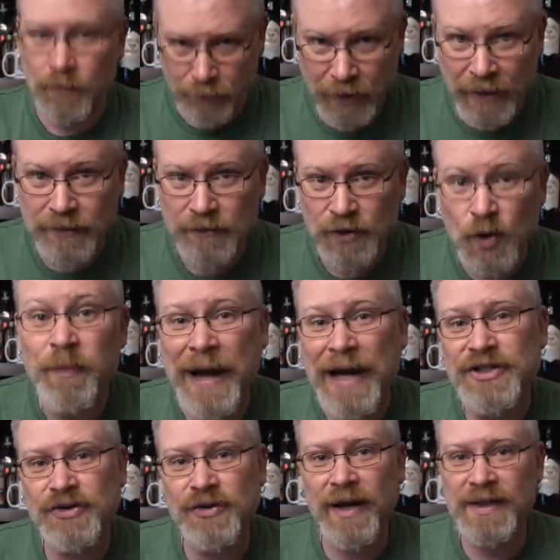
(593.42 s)
But you
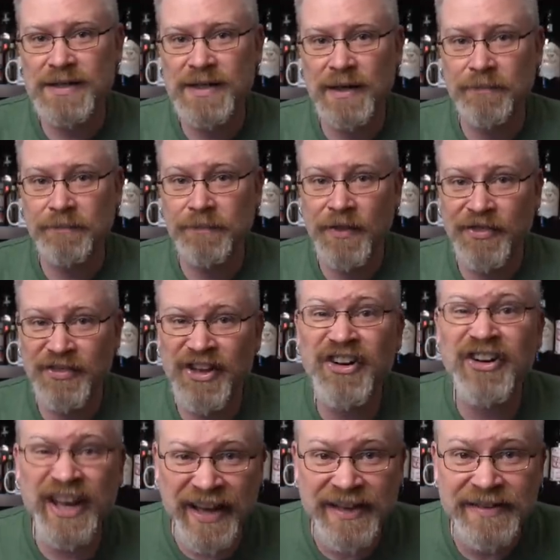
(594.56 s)
pasteurize them, they're
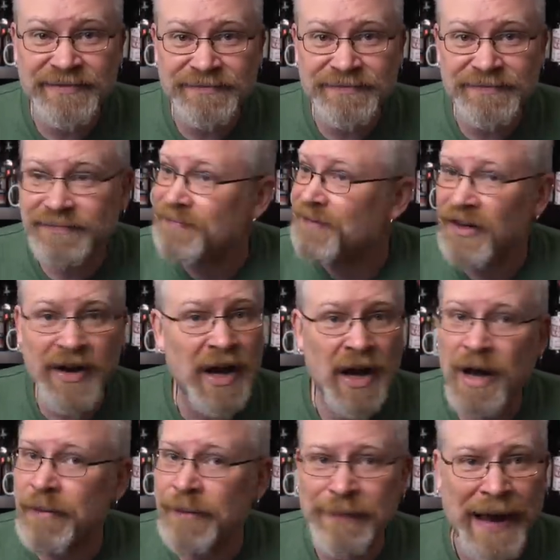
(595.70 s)
dead. They're not
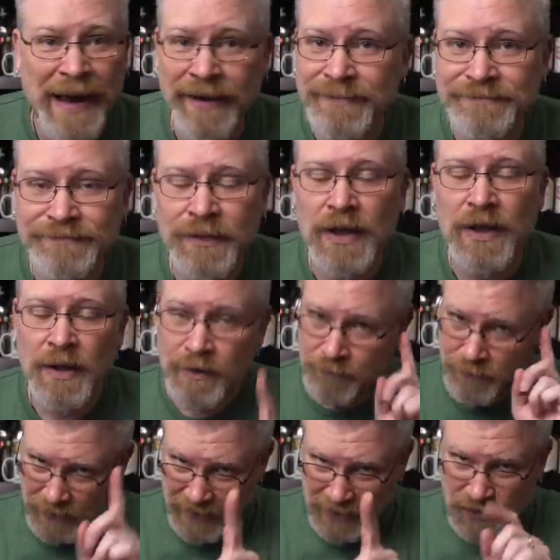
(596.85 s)
coming back
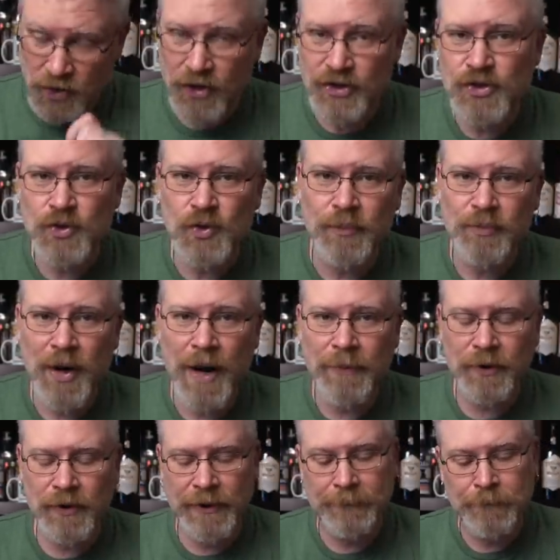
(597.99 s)
as long as you do it
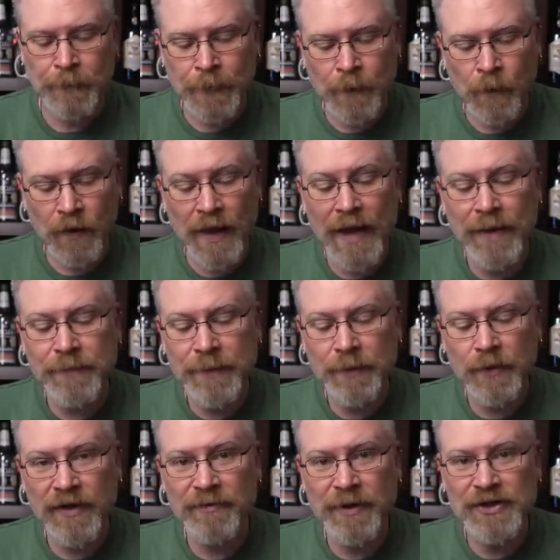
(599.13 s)
properly. What a lot of
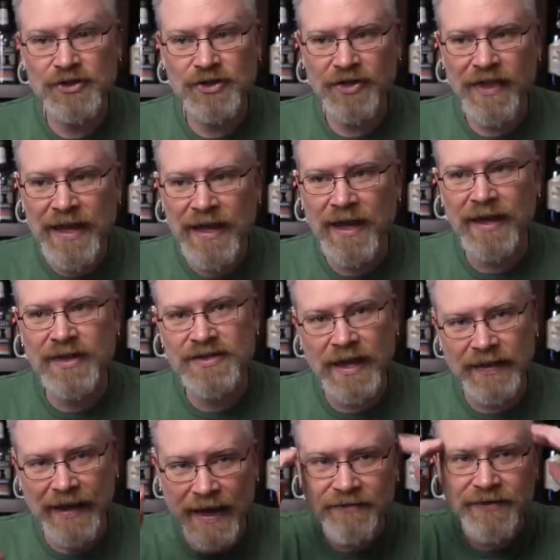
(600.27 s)
people have been thinking is
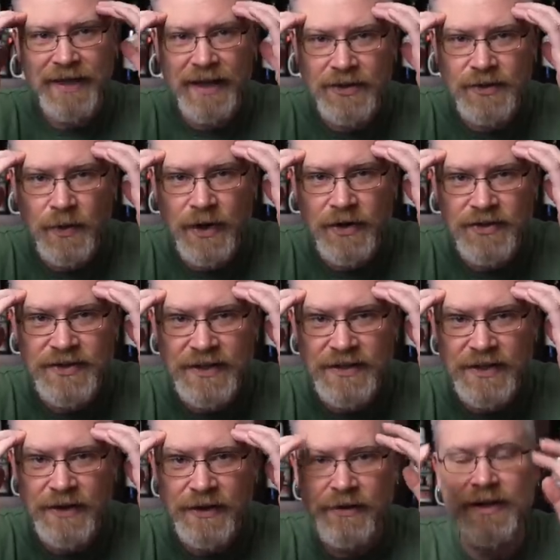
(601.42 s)
that they have to get it to
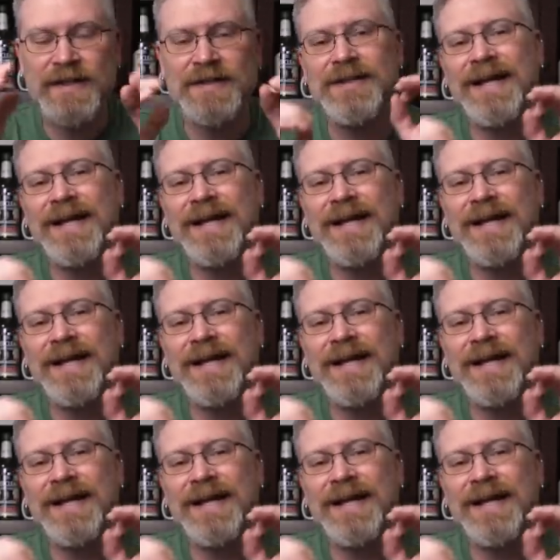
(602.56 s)
160 degrees.